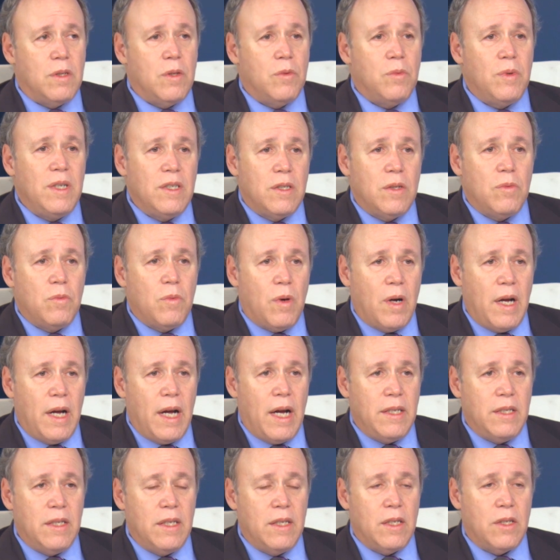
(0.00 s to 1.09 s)
The reason why
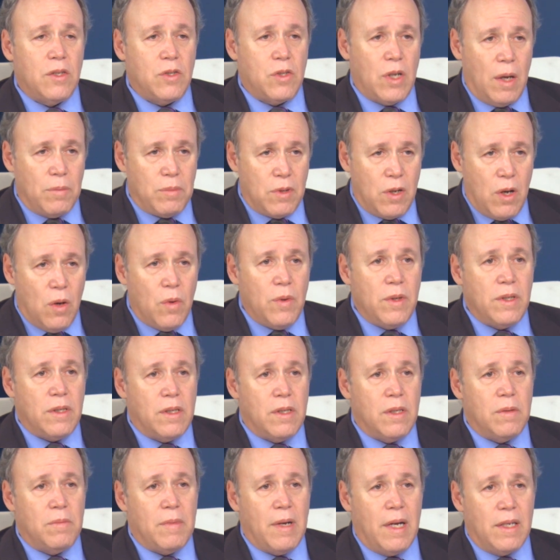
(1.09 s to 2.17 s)
I stopped going to
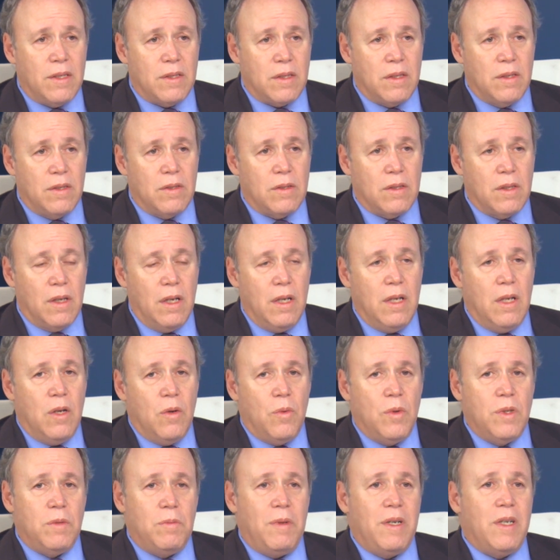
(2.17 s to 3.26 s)
Damascus
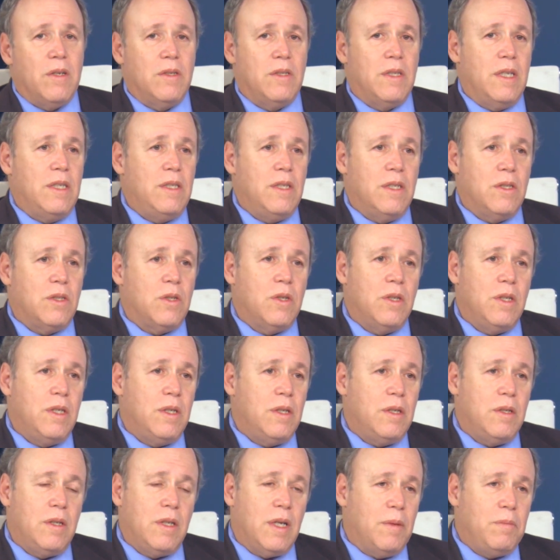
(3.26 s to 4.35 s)
was because I just
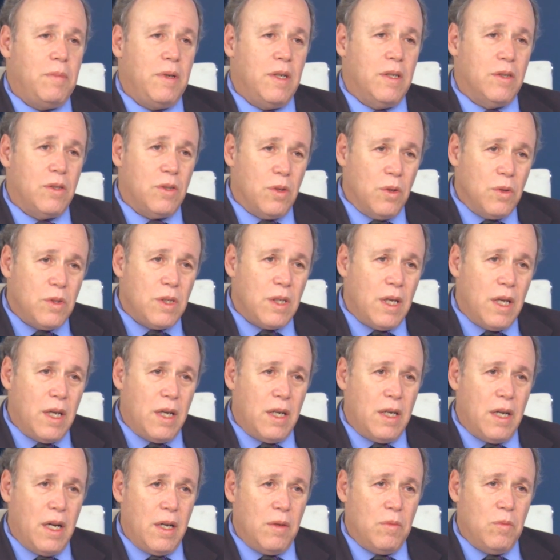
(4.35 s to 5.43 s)
couldn't be
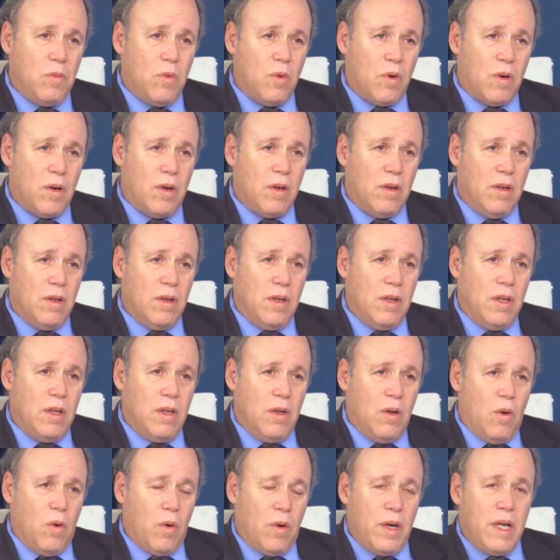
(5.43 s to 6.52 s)
associated anymore,
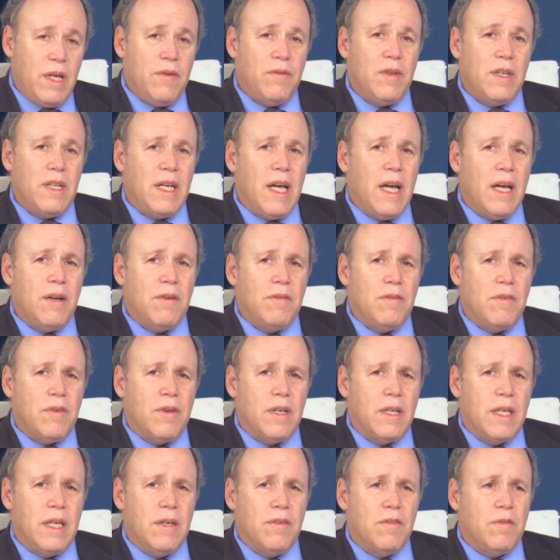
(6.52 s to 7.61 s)
or even
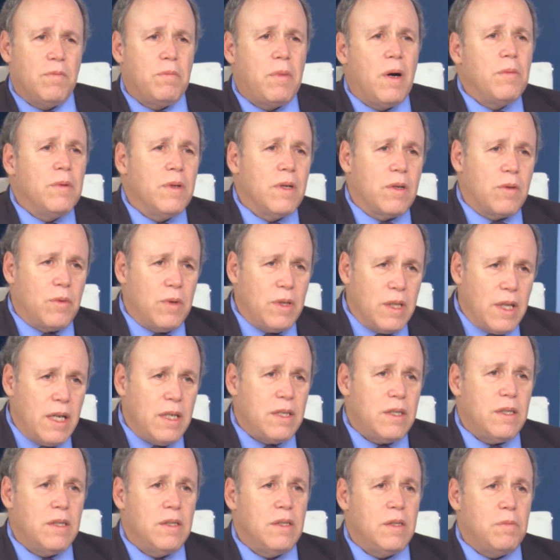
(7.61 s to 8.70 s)
give public
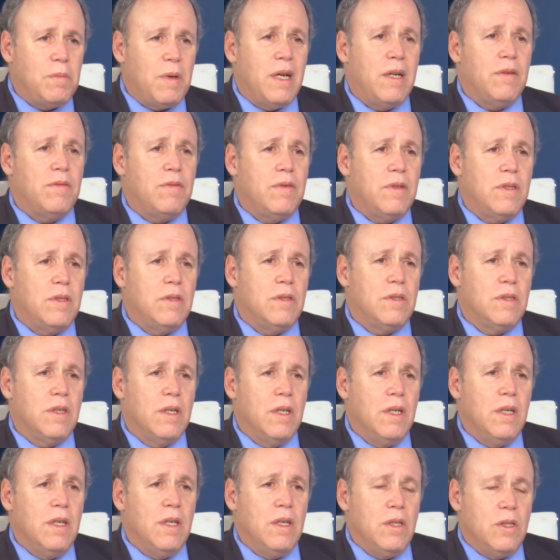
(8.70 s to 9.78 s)
relations benefits
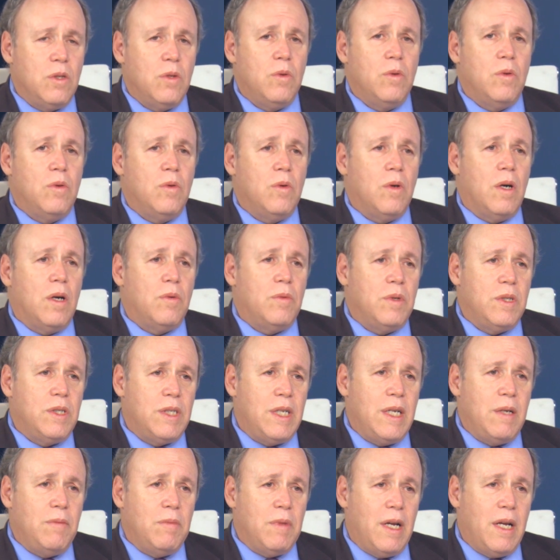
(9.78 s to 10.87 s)
to a
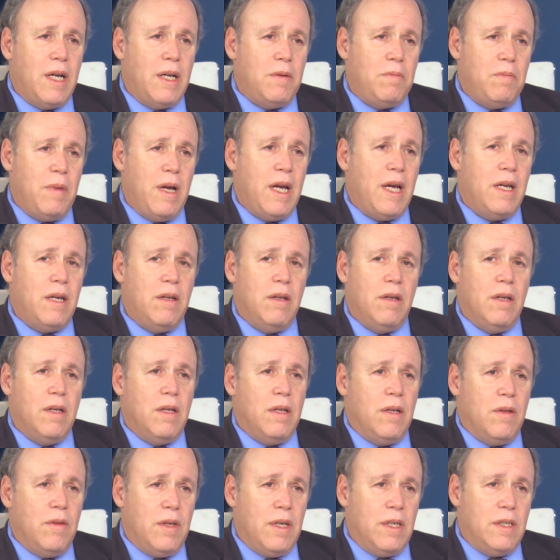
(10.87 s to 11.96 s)
regime that had made
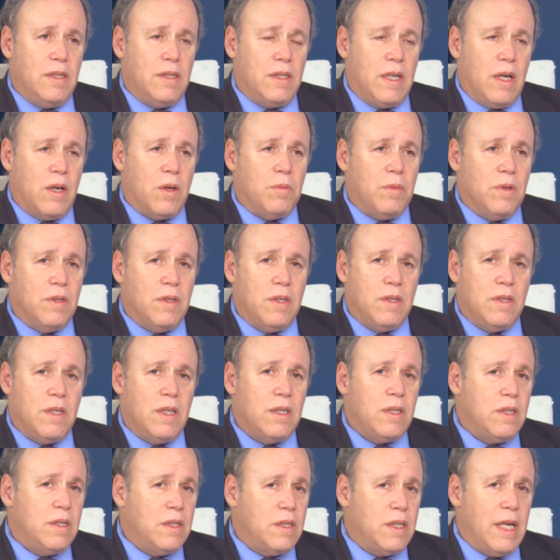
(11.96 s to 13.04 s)
these terrible
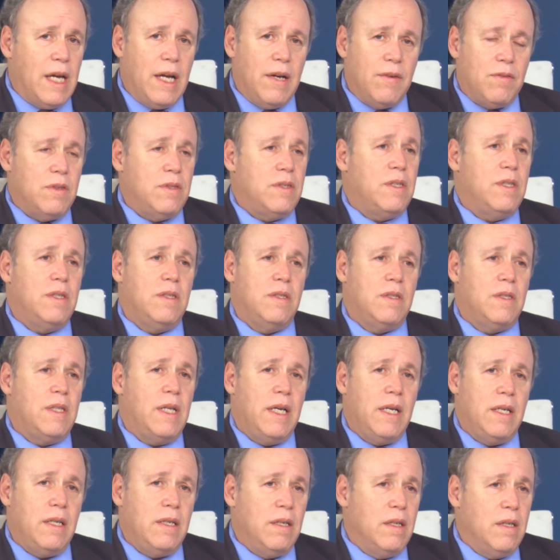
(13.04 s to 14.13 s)
decisions ever since
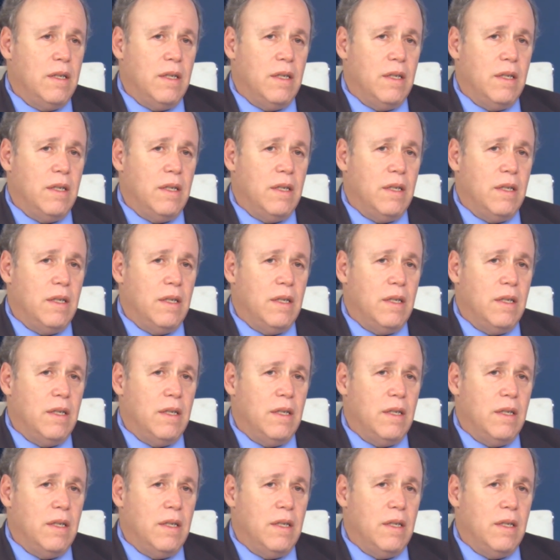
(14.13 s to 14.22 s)
they